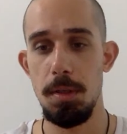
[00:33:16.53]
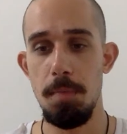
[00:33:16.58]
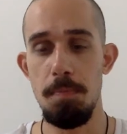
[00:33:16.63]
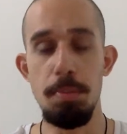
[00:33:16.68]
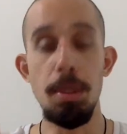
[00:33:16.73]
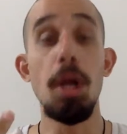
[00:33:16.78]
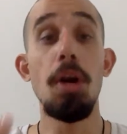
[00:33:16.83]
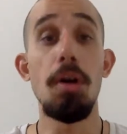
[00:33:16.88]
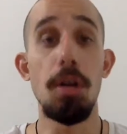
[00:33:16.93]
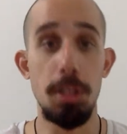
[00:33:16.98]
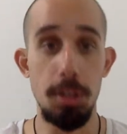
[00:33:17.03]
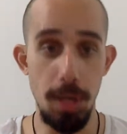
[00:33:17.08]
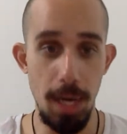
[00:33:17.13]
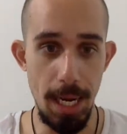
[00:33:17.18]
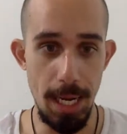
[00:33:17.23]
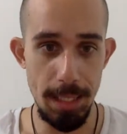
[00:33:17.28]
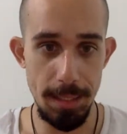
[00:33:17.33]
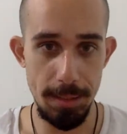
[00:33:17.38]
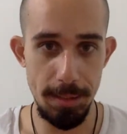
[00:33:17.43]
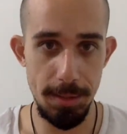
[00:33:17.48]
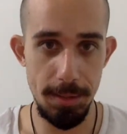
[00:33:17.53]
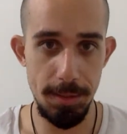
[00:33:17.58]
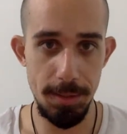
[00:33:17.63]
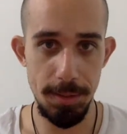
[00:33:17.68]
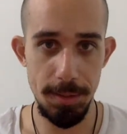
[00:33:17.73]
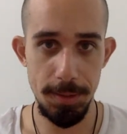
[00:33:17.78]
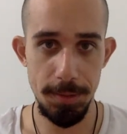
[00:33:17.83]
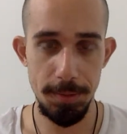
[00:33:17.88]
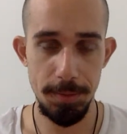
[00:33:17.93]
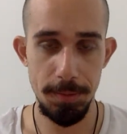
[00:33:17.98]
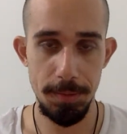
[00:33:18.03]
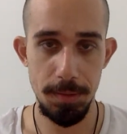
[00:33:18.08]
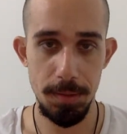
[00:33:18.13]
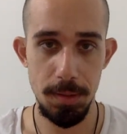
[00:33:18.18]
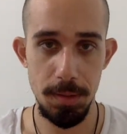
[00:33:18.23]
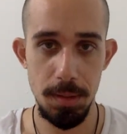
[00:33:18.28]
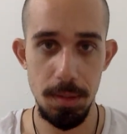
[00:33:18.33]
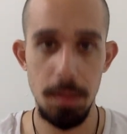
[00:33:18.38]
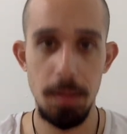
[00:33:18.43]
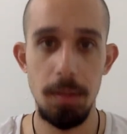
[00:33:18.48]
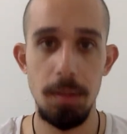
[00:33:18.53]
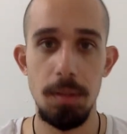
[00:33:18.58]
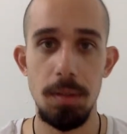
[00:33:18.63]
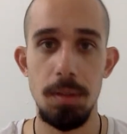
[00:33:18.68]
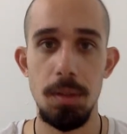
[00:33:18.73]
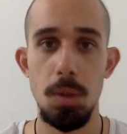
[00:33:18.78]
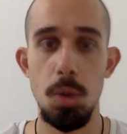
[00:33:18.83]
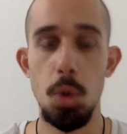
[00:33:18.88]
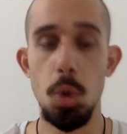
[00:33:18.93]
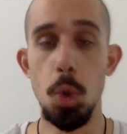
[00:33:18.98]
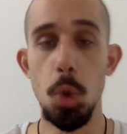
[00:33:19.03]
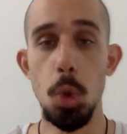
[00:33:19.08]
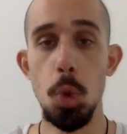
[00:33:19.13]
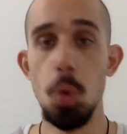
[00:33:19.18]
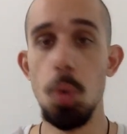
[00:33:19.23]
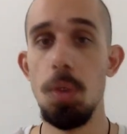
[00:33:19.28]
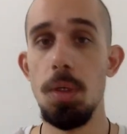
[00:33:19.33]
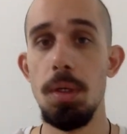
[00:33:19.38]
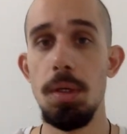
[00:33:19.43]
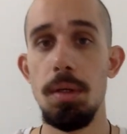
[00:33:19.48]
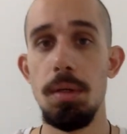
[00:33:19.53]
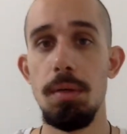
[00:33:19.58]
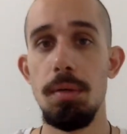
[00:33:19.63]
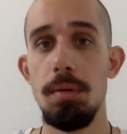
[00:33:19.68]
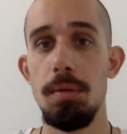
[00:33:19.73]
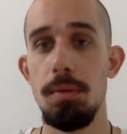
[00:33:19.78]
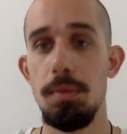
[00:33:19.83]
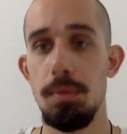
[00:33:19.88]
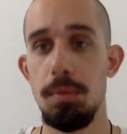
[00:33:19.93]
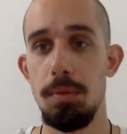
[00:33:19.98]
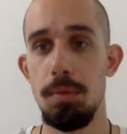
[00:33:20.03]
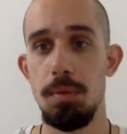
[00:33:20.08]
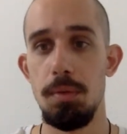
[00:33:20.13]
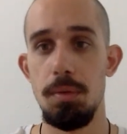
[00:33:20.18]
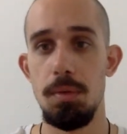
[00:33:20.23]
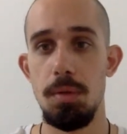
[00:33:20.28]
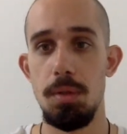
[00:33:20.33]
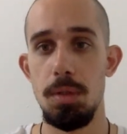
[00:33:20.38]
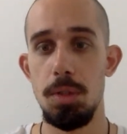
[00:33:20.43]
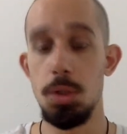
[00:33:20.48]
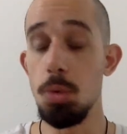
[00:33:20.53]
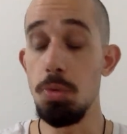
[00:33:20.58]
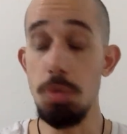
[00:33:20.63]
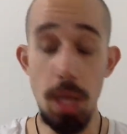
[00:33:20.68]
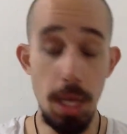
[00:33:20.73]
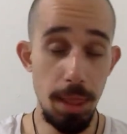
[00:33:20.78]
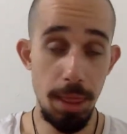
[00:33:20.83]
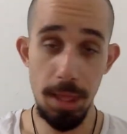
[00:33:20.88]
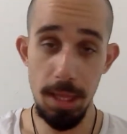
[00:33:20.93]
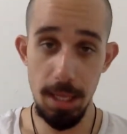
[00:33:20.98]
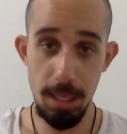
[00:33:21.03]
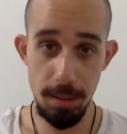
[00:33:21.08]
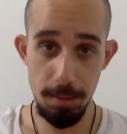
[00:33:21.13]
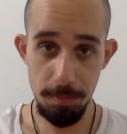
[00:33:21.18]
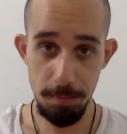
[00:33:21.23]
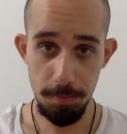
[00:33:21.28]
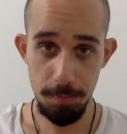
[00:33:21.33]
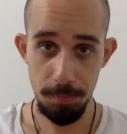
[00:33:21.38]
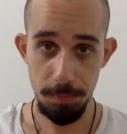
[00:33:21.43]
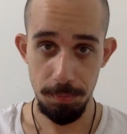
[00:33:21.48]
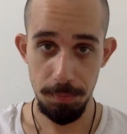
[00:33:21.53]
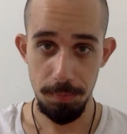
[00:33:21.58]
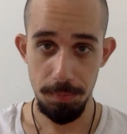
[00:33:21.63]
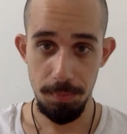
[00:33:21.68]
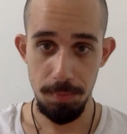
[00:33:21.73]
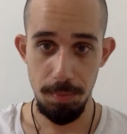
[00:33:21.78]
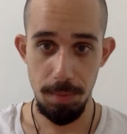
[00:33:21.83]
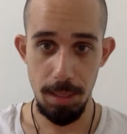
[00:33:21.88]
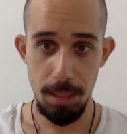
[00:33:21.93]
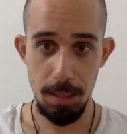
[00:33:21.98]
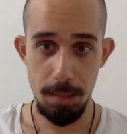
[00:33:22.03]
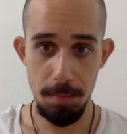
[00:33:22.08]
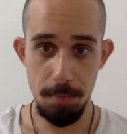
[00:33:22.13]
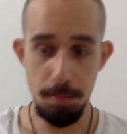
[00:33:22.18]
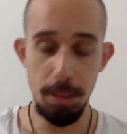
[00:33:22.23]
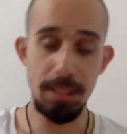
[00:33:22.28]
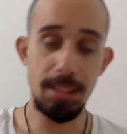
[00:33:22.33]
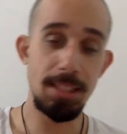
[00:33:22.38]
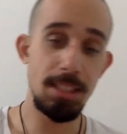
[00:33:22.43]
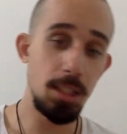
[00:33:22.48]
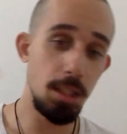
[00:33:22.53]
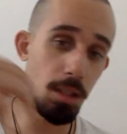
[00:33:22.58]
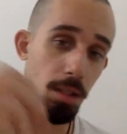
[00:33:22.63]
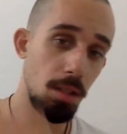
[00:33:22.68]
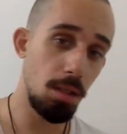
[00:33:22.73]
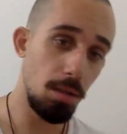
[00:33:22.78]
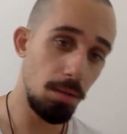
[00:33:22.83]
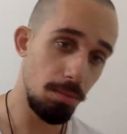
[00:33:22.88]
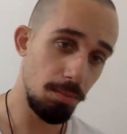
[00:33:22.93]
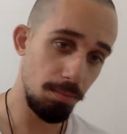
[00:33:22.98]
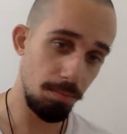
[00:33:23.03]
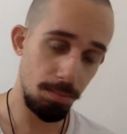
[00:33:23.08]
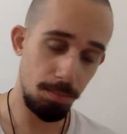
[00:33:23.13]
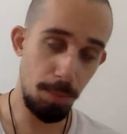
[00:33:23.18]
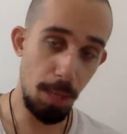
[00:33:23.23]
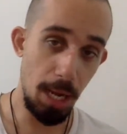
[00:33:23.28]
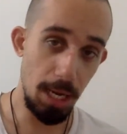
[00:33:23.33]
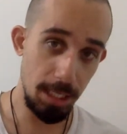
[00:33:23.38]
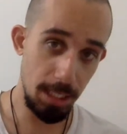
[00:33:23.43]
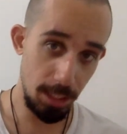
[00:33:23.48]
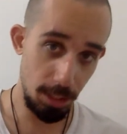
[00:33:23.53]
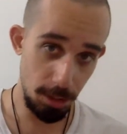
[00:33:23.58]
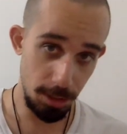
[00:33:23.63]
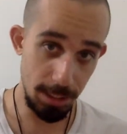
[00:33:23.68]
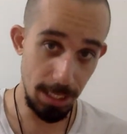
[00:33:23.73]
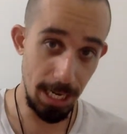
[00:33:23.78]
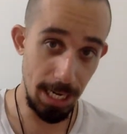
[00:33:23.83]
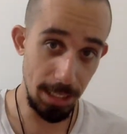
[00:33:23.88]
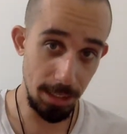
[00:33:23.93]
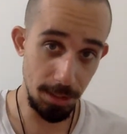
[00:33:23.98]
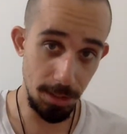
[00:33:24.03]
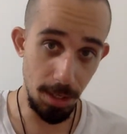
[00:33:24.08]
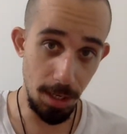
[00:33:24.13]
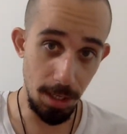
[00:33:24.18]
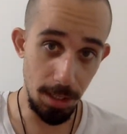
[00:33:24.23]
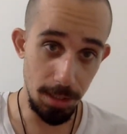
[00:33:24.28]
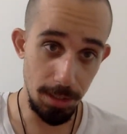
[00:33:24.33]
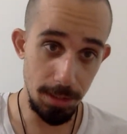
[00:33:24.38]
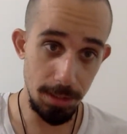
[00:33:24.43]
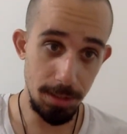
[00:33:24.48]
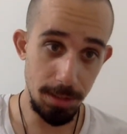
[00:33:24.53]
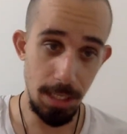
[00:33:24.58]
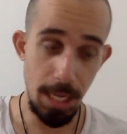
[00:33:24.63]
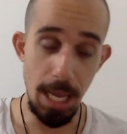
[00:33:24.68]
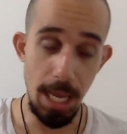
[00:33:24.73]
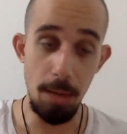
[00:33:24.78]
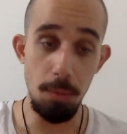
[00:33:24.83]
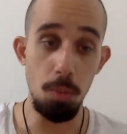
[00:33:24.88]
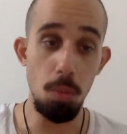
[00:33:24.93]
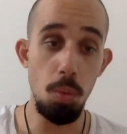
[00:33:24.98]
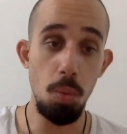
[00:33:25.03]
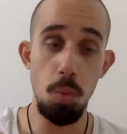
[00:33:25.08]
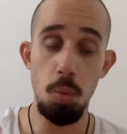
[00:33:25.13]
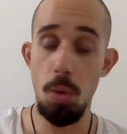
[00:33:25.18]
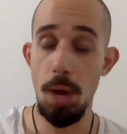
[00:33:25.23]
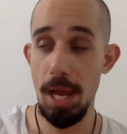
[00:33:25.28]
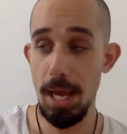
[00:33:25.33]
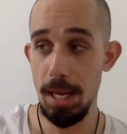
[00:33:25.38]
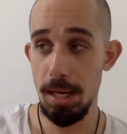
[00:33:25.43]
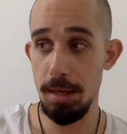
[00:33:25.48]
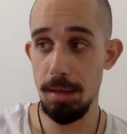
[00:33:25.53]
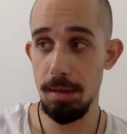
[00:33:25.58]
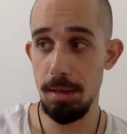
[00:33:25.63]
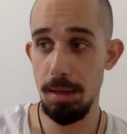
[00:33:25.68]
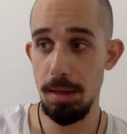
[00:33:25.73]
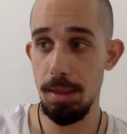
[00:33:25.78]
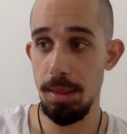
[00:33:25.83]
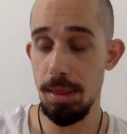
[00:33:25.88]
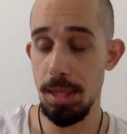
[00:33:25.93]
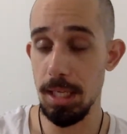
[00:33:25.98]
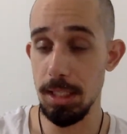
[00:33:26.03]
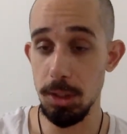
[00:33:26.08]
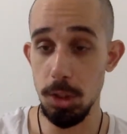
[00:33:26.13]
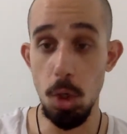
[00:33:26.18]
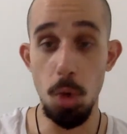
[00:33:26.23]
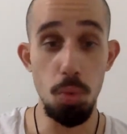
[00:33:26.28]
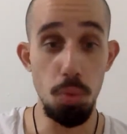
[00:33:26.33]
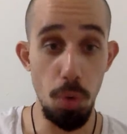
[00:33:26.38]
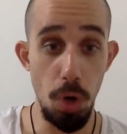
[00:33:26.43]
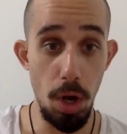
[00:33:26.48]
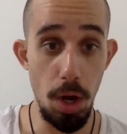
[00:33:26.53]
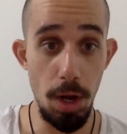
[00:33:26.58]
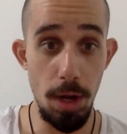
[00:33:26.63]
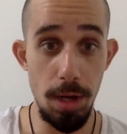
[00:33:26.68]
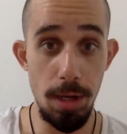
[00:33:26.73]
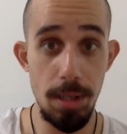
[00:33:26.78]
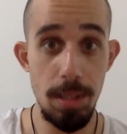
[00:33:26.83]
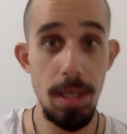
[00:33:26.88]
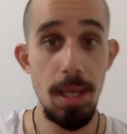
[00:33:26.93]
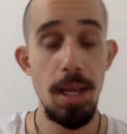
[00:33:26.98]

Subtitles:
bureaucrats who do nothing but still pocket your tax dollars. And when things go wrong,